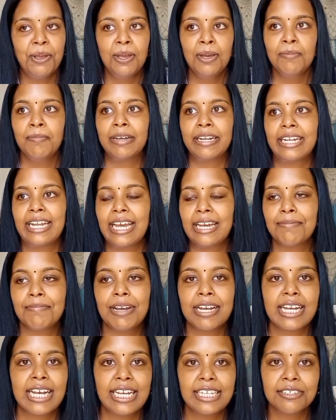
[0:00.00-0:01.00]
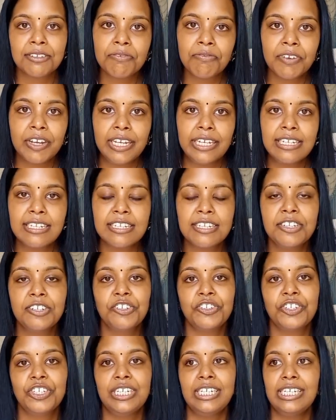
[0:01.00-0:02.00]
But like my cousin, for instance,
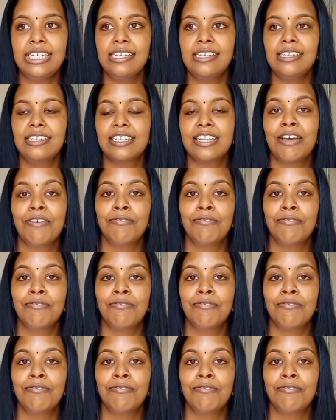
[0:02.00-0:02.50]
she is